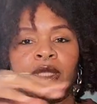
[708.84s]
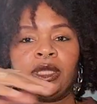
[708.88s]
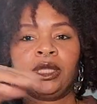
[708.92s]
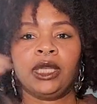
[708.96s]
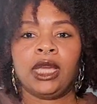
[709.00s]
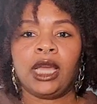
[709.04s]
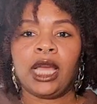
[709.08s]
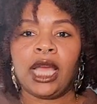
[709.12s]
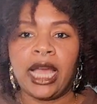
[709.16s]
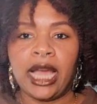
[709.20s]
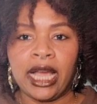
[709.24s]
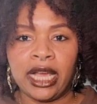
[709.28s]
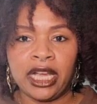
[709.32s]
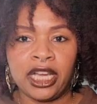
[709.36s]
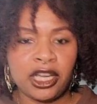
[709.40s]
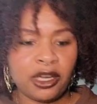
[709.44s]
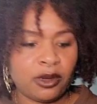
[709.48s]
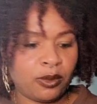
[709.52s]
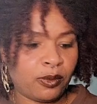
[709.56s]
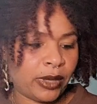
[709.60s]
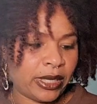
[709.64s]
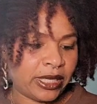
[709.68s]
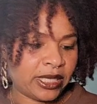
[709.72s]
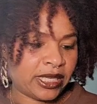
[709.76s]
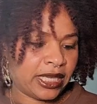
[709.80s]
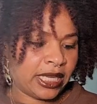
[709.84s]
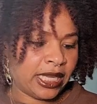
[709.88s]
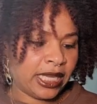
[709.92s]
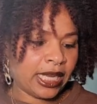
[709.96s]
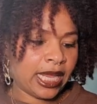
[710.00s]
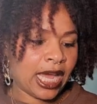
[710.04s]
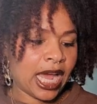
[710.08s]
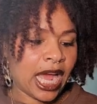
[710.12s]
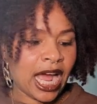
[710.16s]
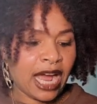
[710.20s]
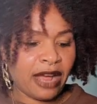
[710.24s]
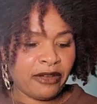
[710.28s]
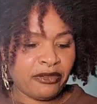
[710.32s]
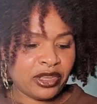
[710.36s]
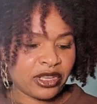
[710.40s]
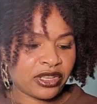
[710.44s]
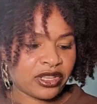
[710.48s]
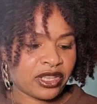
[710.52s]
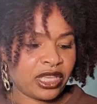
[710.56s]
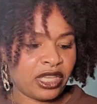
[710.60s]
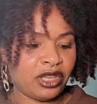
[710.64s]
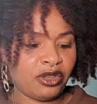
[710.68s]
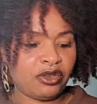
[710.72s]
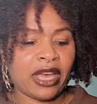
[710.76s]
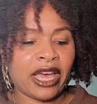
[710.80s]
I couldn't wait to get it. Obviously, you
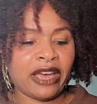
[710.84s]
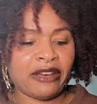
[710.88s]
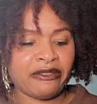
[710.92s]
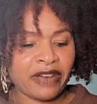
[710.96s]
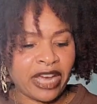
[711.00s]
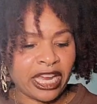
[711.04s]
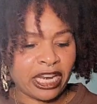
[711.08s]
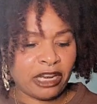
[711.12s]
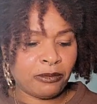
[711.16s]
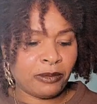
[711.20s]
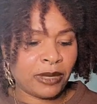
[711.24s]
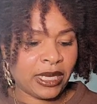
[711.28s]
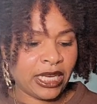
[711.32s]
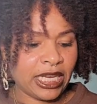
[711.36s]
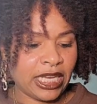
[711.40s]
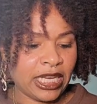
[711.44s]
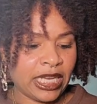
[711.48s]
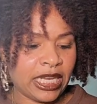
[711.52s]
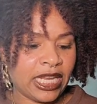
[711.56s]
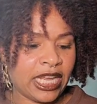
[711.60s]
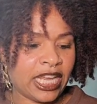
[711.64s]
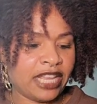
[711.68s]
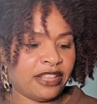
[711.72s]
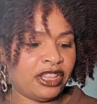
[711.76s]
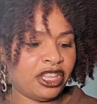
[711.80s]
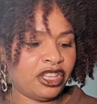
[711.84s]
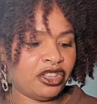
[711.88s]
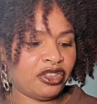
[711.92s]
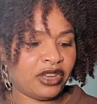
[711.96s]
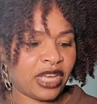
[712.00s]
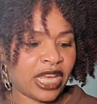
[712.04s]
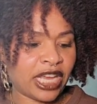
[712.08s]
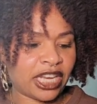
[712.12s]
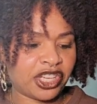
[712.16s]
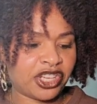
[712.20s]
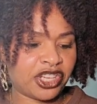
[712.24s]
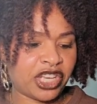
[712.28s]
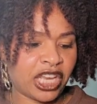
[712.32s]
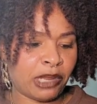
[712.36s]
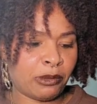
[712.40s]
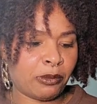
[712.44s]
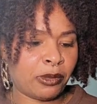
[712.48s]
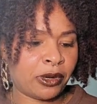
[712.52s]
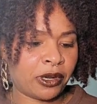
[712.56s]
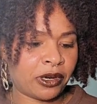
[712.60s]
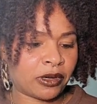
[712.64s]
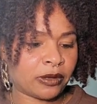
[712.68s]
got vitamin E, and then you got shea butter.